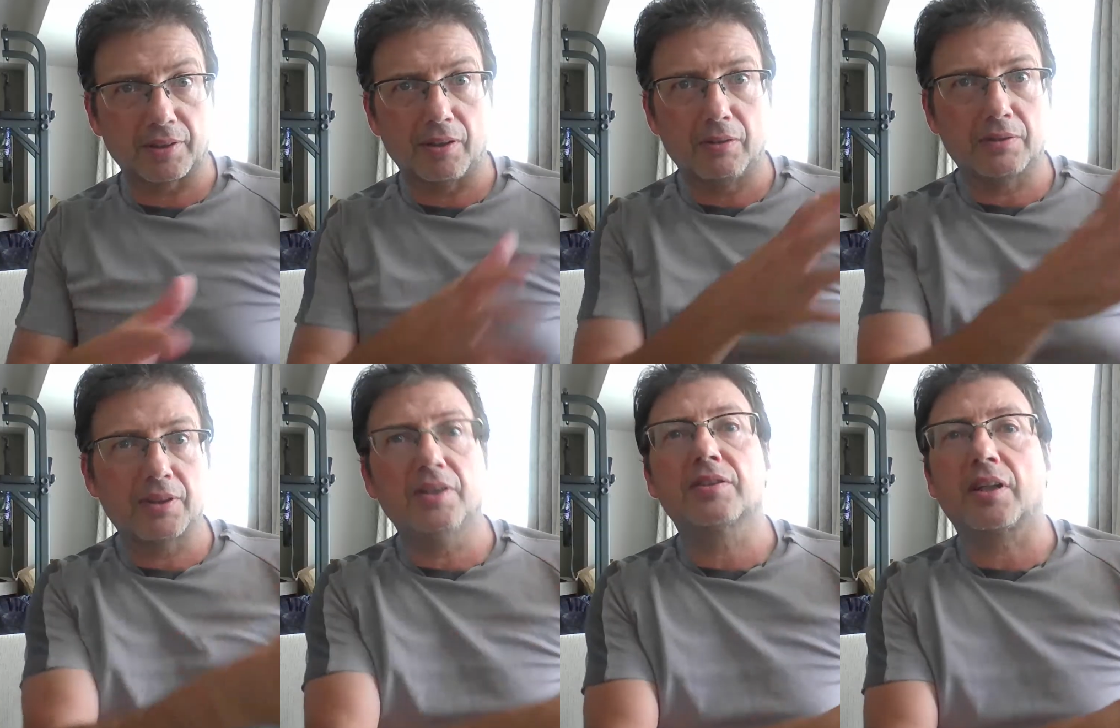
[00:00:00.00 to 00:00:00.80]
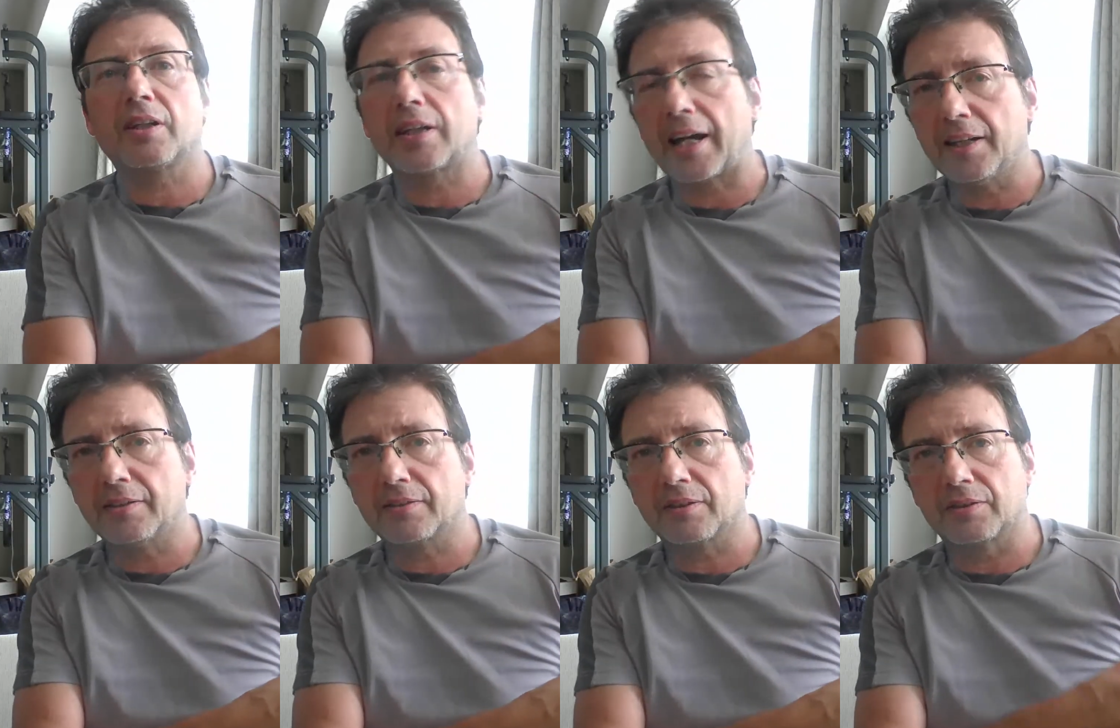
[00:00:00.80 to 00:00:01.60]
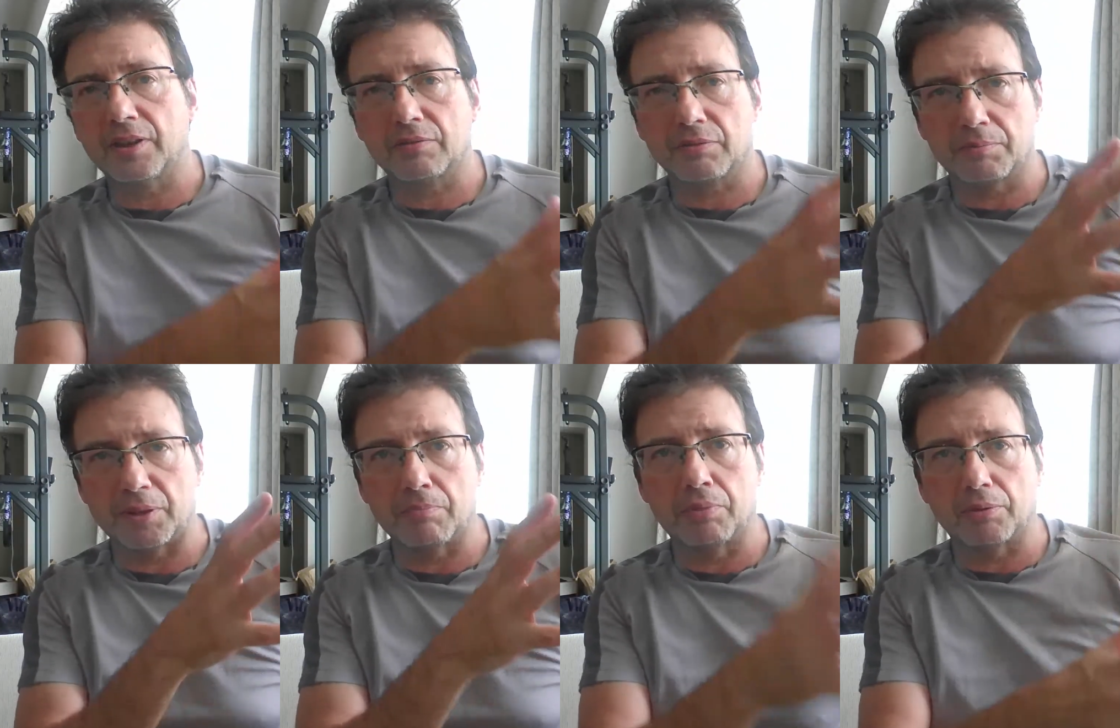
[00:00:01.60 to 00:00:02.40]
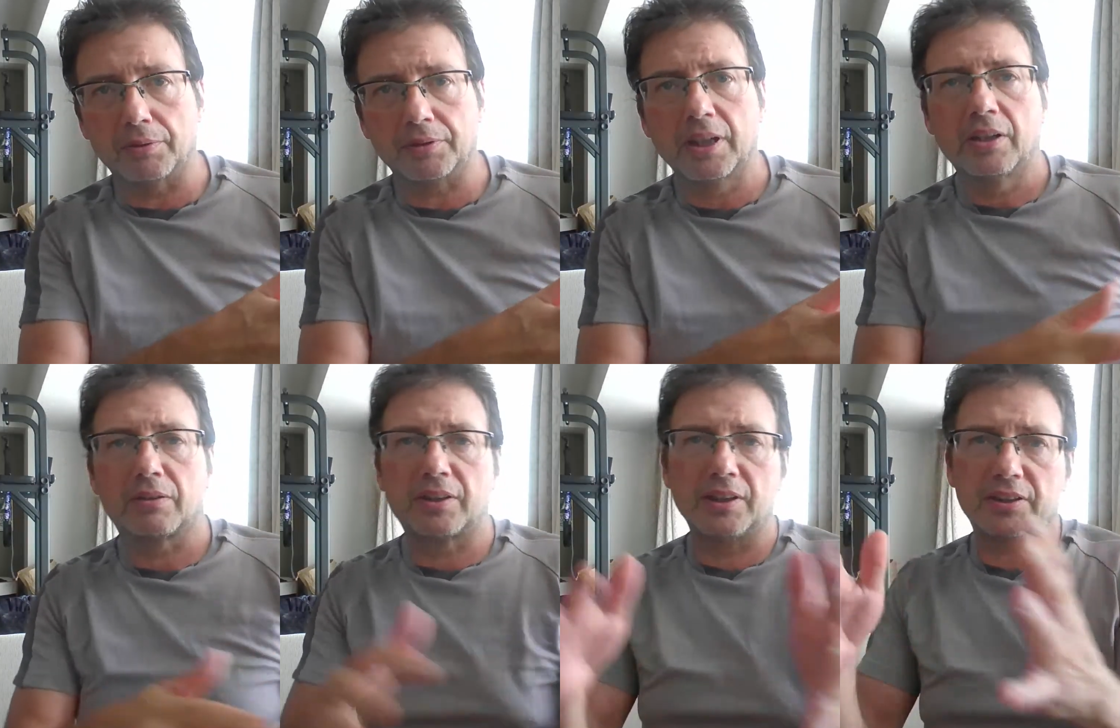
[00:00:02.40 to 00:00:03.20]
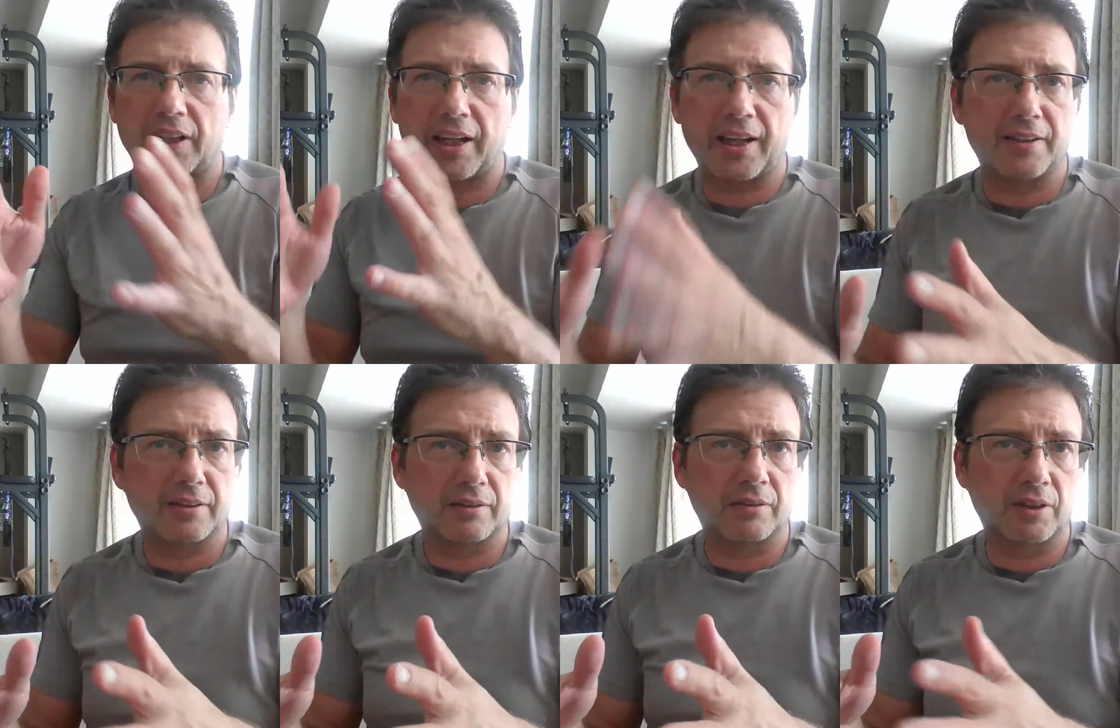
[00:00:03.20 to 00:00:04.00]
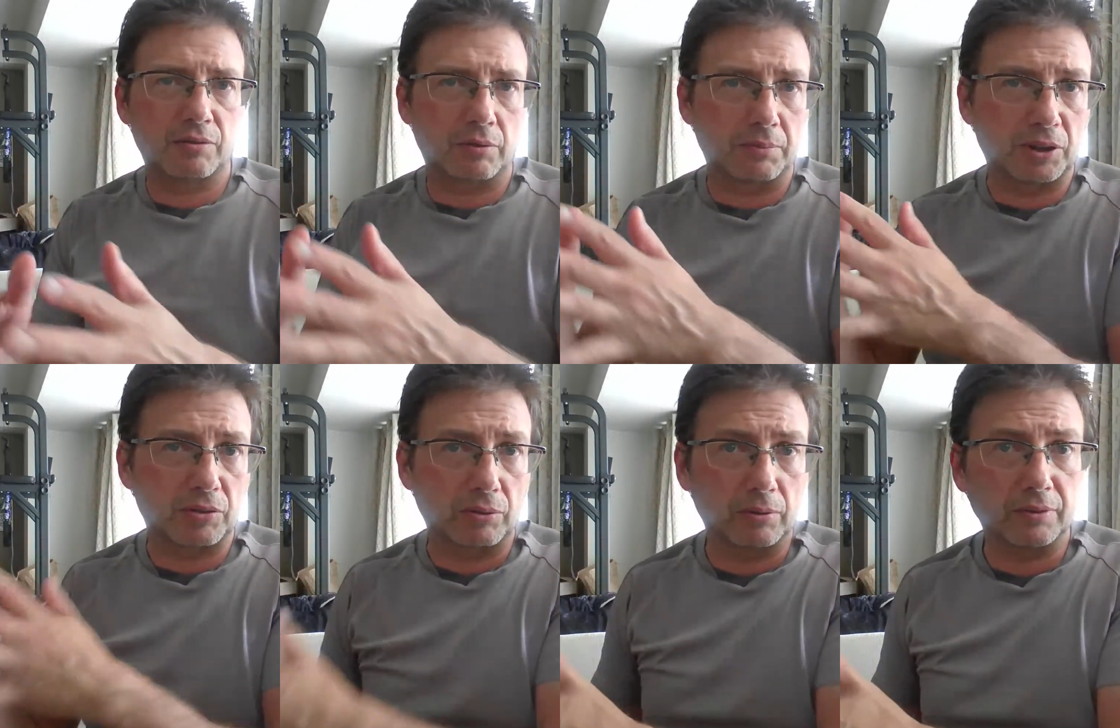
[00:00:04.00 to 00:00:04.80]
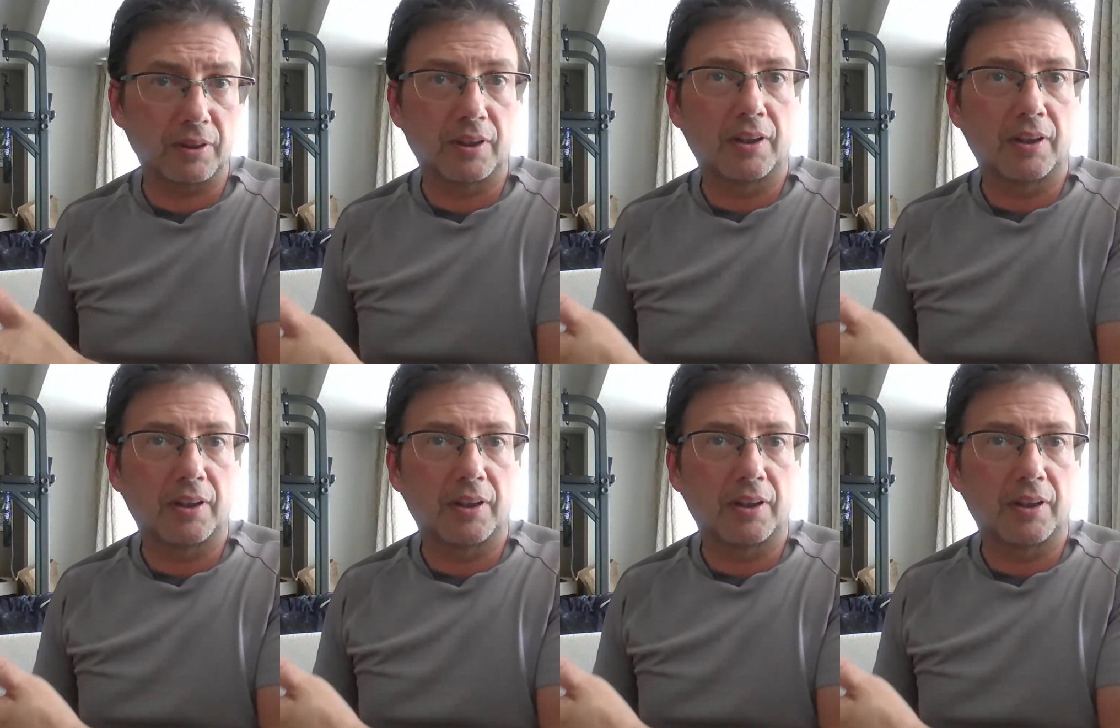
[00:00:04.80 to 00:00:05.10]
oh, these are liked and these will be bought, or these are hated and these will be sold,